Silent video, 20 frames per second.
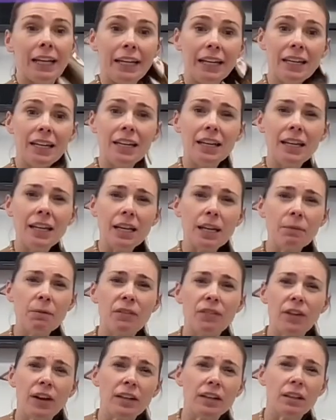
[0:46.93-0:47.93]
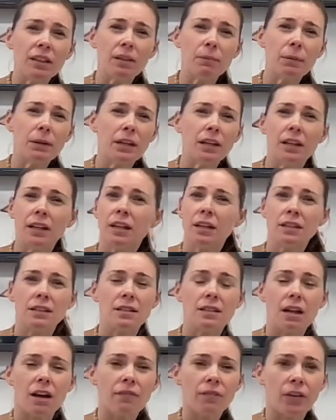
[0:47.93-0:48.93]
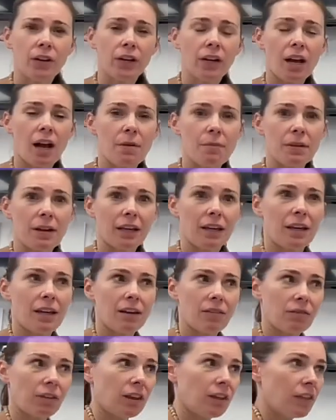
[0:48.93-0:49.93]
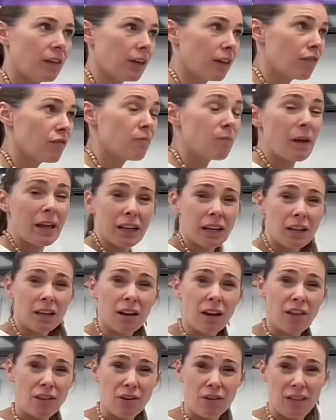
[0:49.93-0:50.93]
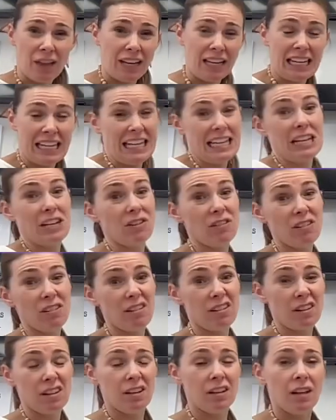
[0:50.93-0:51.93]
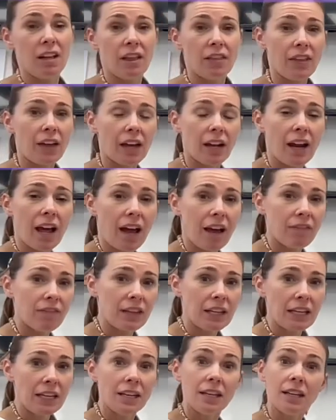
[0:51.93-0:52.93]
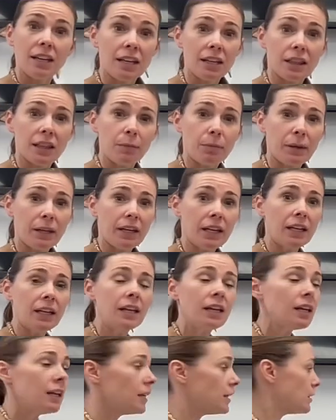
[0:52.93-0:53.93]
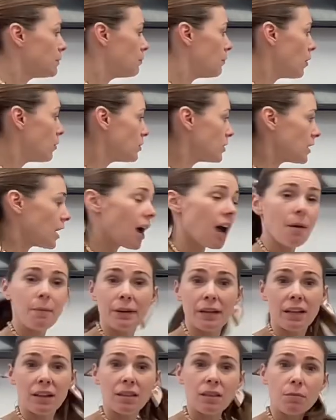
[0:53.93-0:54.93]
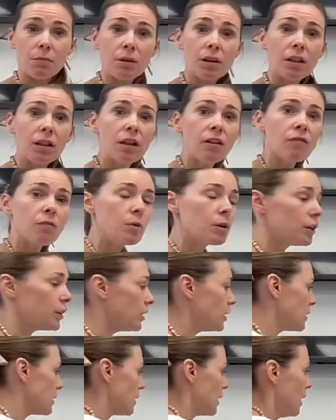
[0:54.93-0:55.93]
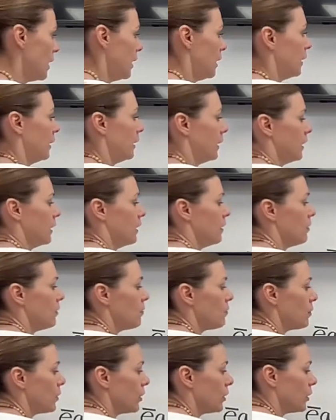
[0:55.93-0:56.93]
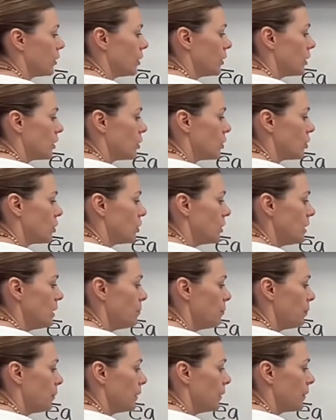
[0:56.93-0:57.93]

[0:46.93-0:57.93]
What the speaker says: EE can be found at the beginning. It's not very common. I can't really think of many other than eel that have the EE at the beginning. It's most common in the middle of words, like in the word sheep,